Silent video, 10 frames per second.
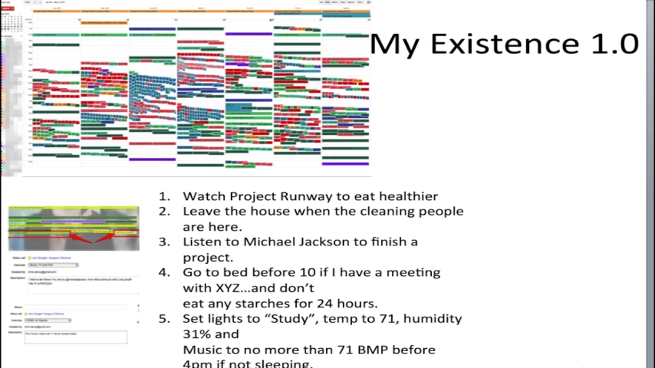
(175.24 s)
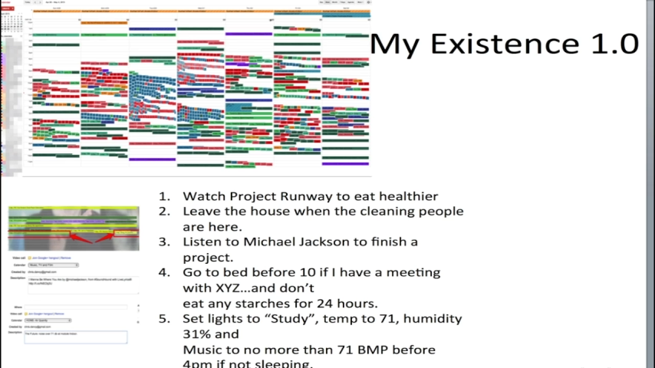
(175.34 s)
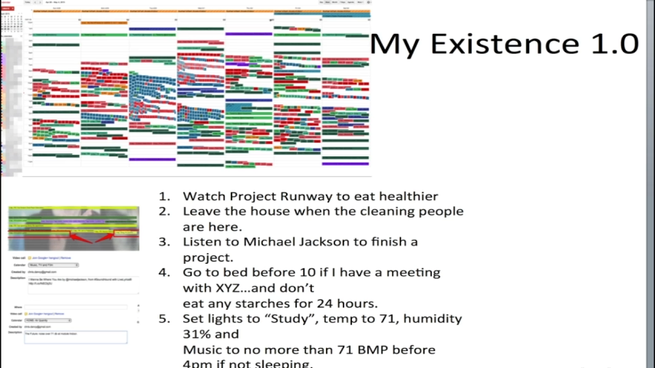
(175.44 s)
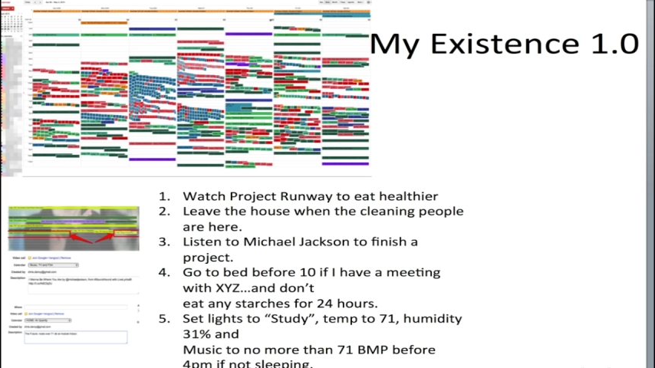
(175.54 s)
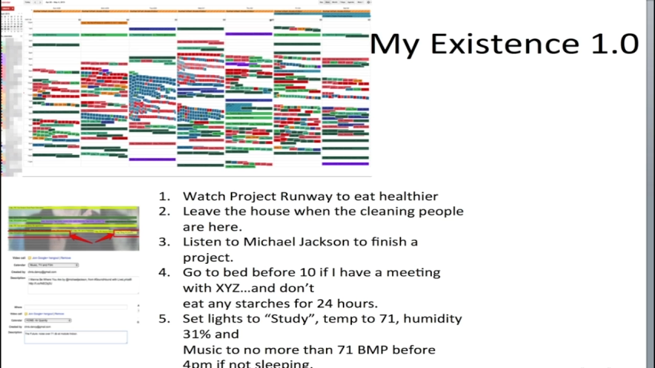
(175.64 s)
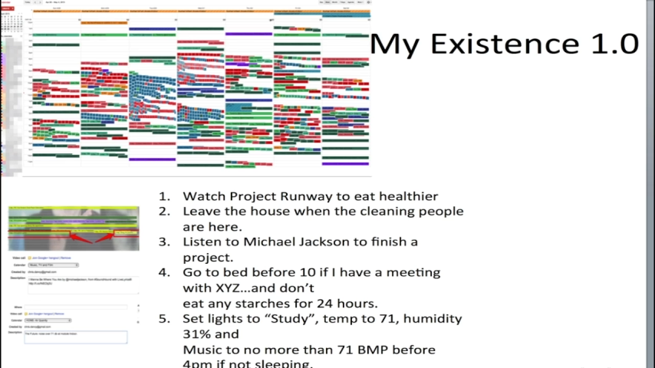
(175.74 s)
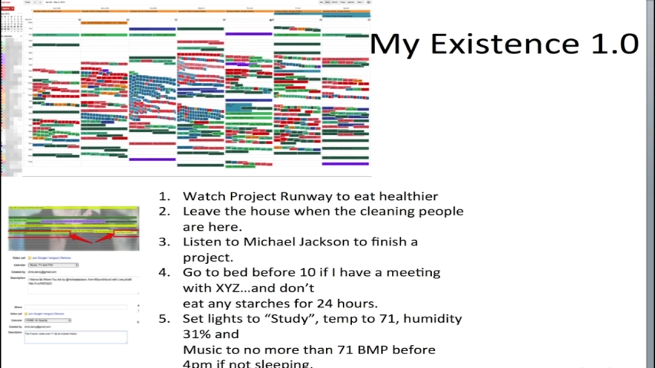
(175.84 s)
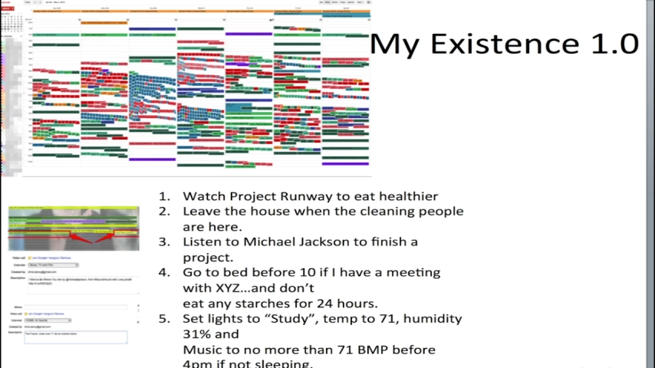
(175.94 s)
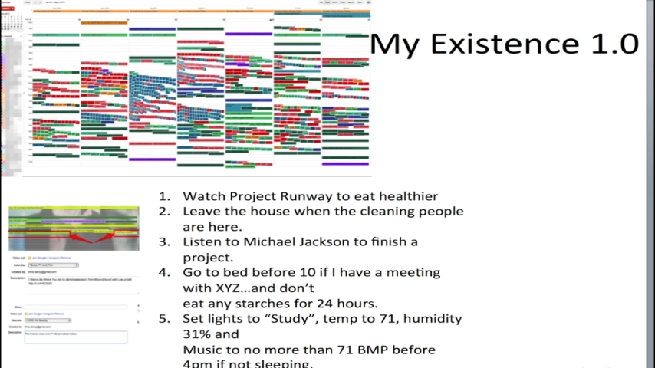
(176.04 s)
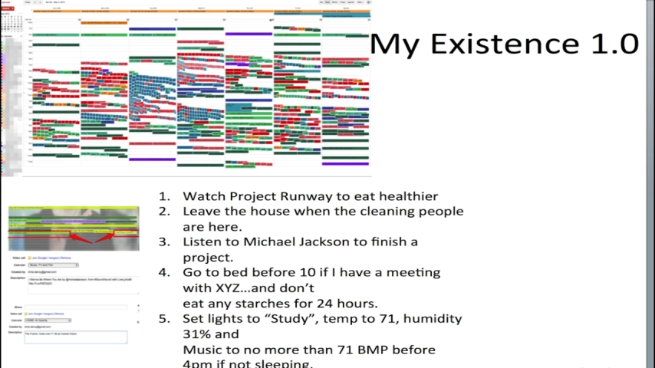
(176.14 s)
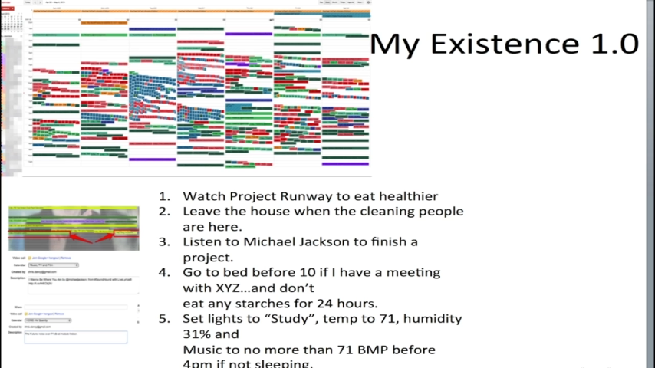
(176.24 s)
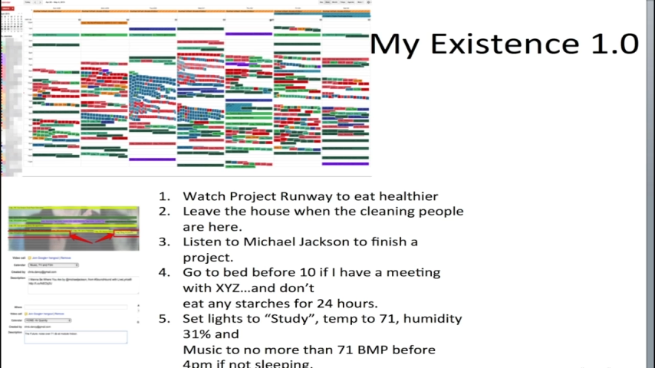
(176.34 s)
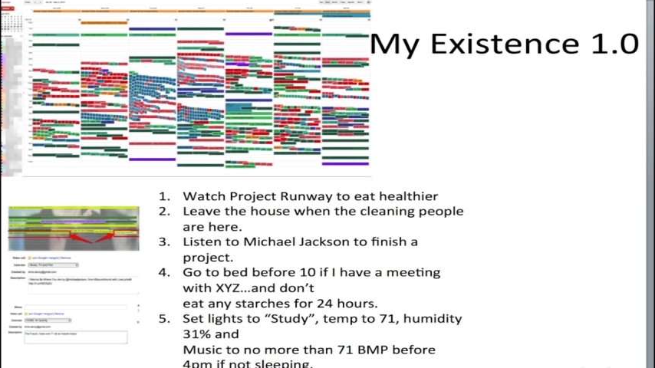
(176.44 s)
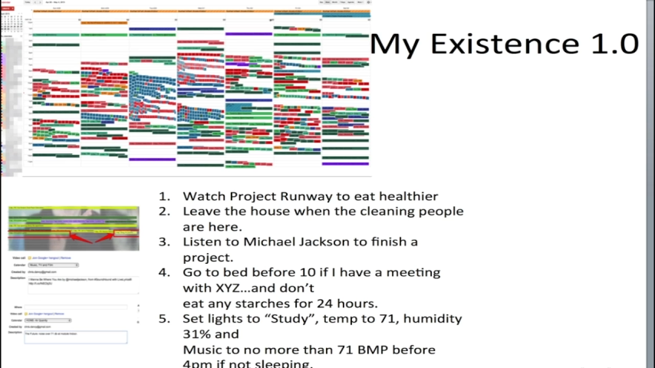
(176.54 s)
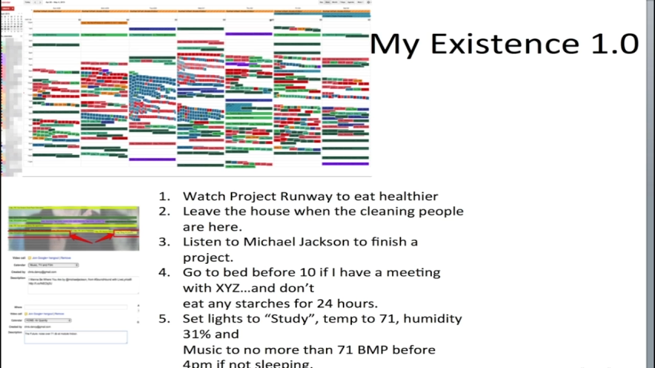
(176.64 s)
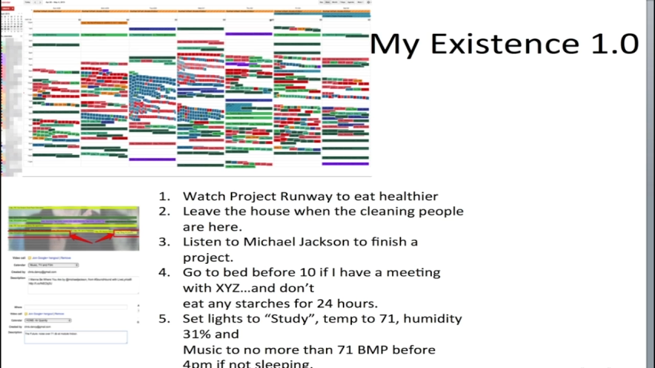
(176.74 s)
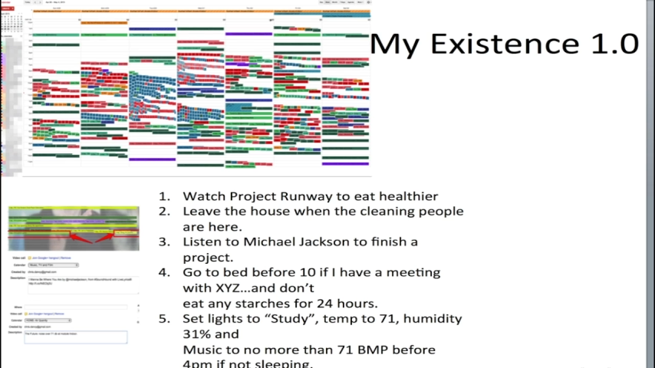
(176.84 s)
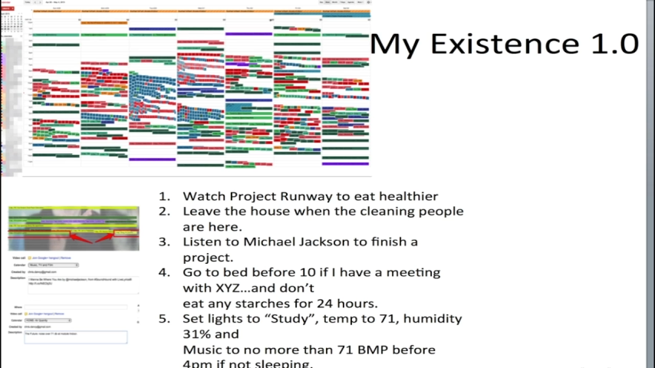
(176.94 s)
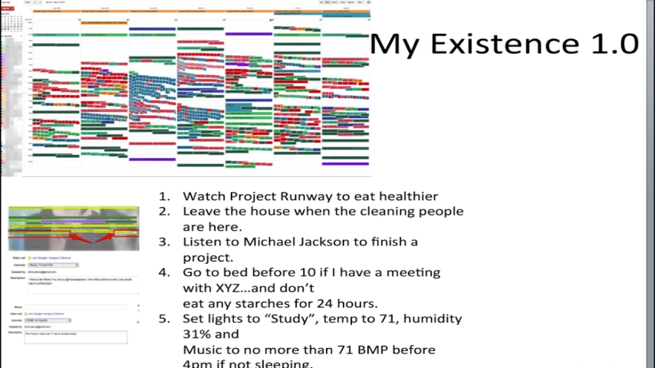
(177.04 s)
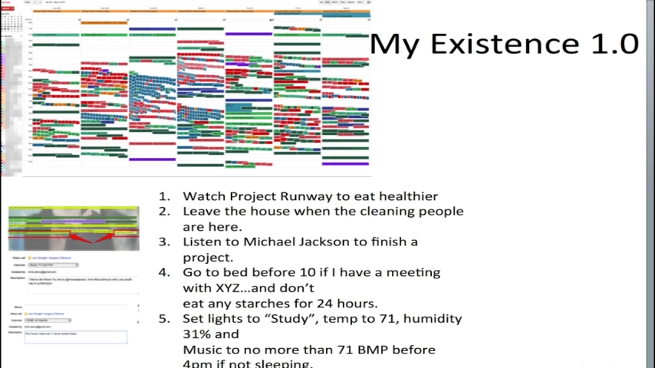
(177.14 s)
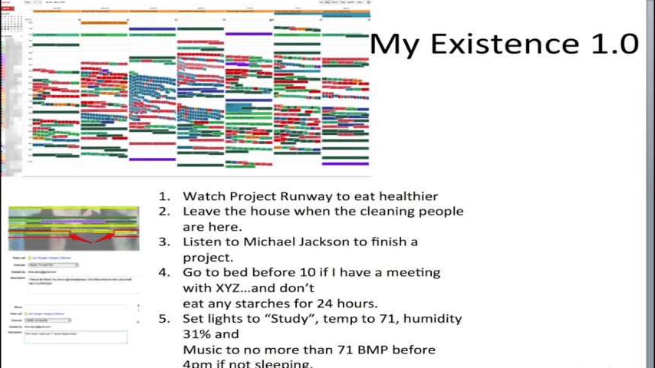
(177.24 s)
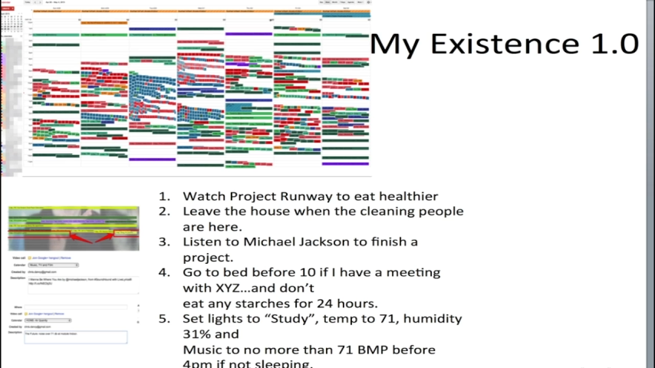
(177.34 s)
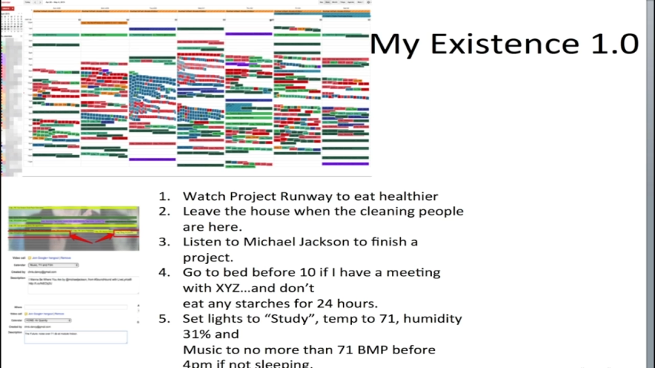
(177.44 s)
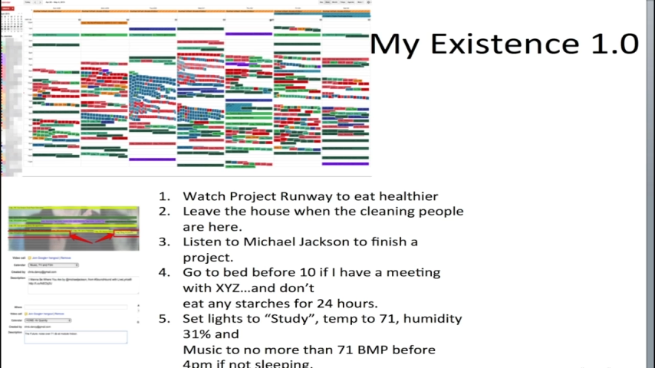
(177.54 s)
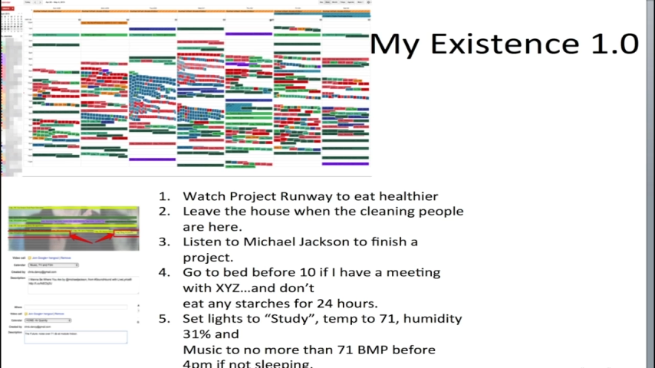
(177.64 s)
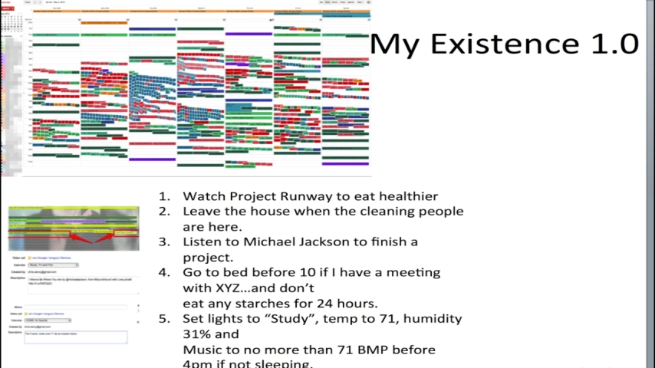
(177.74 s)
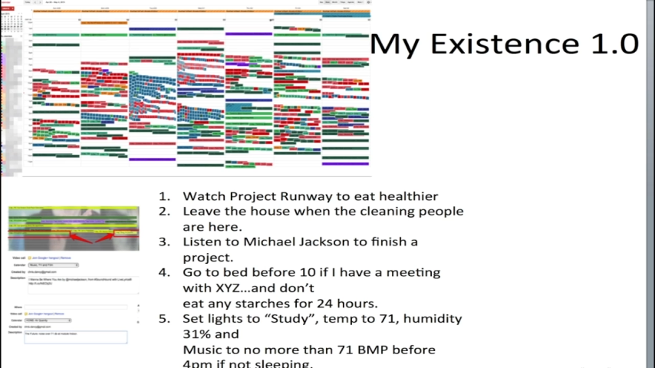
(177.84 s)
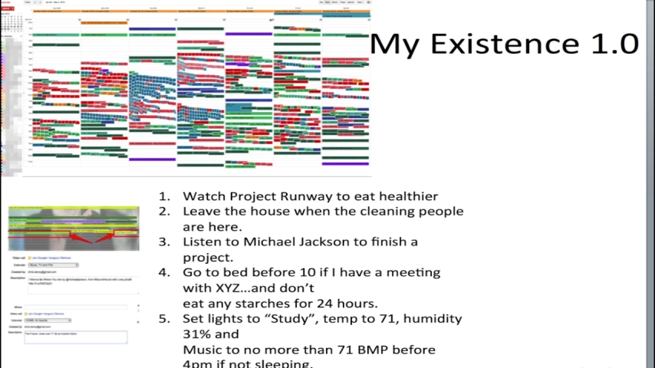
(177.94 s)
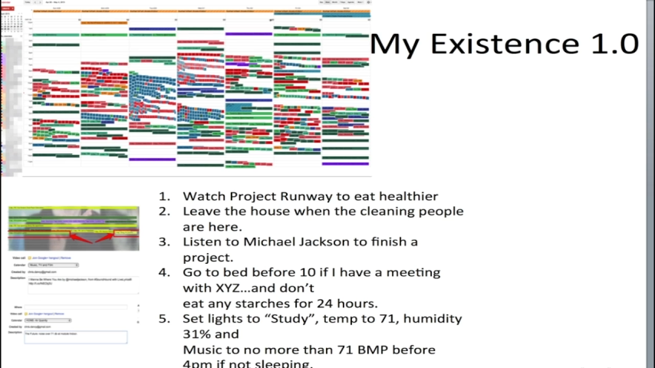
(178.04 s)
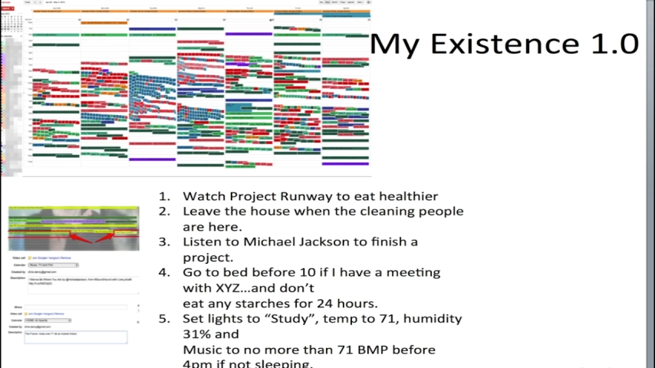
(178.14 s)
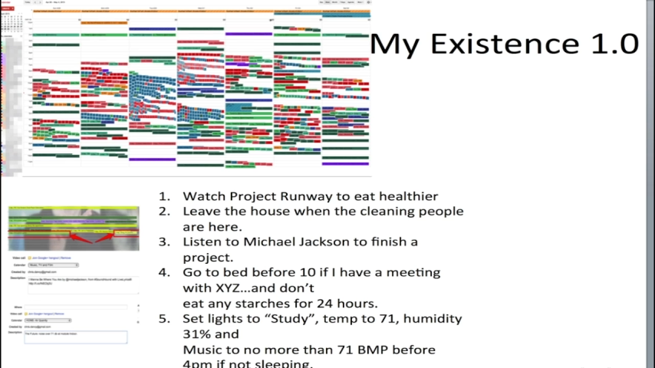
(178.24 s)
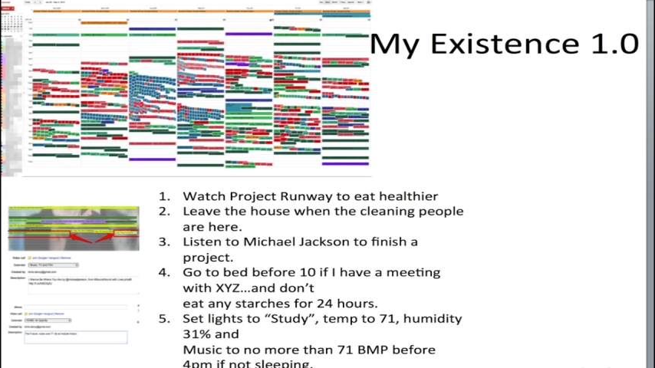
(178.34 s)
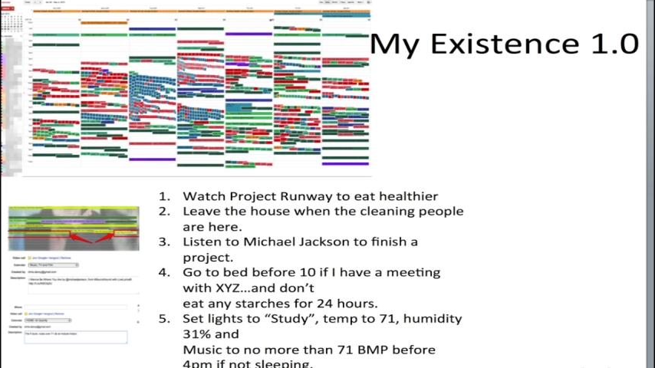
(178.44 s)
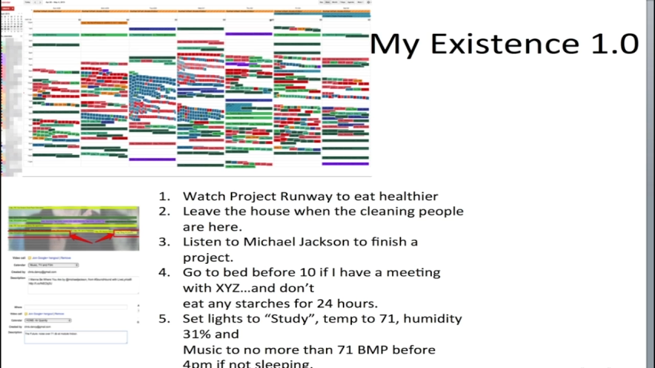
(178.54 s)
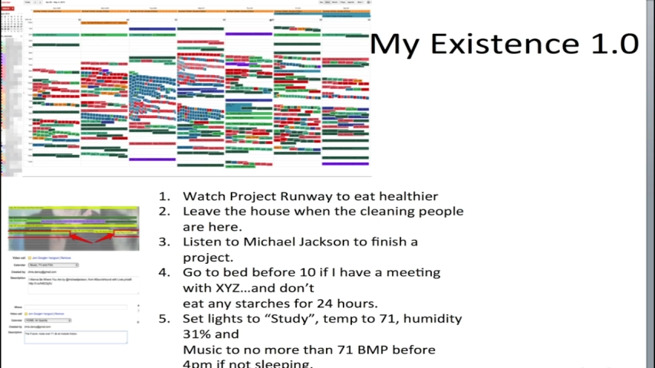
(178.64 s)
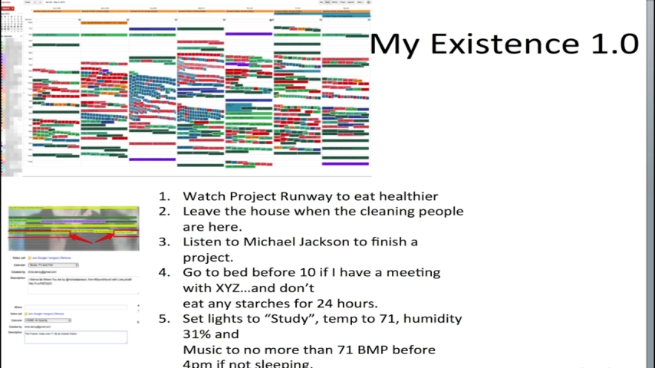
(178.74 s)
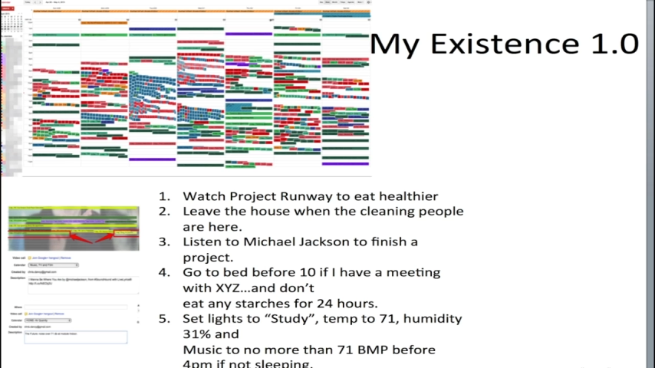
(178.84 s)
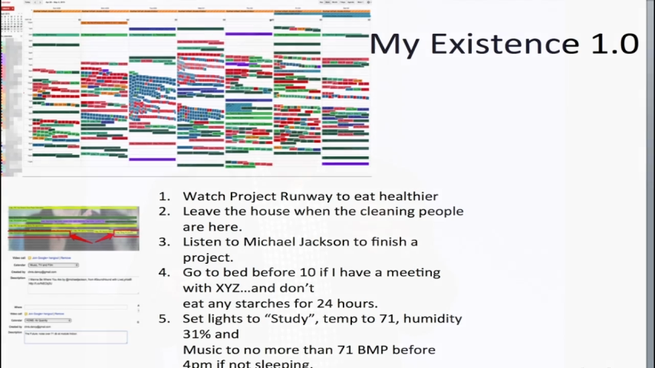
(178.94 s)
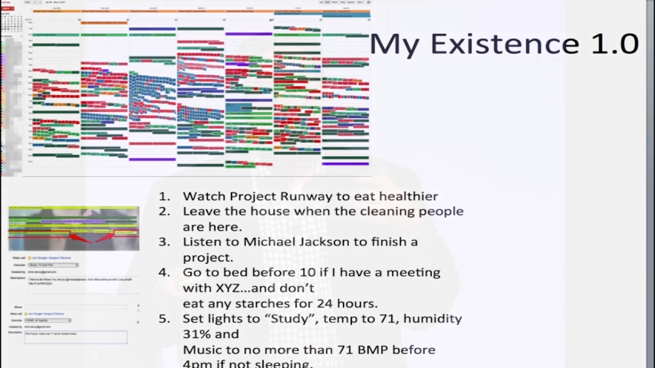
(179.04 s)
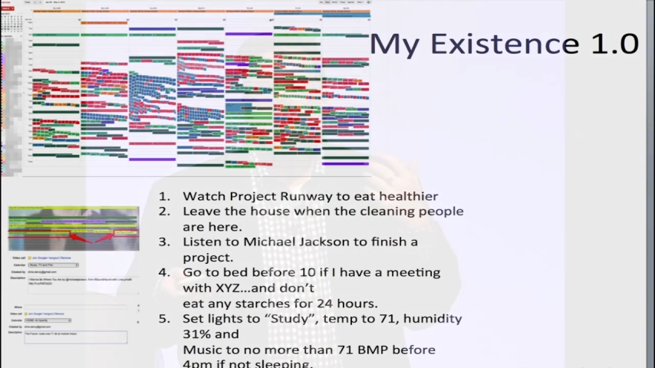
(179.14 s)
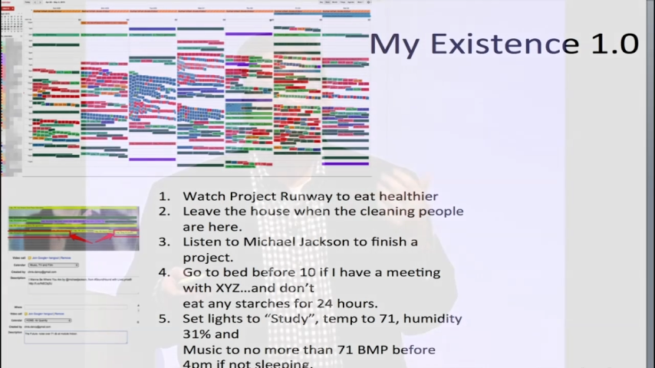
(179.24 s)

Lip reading: (no speaker visible)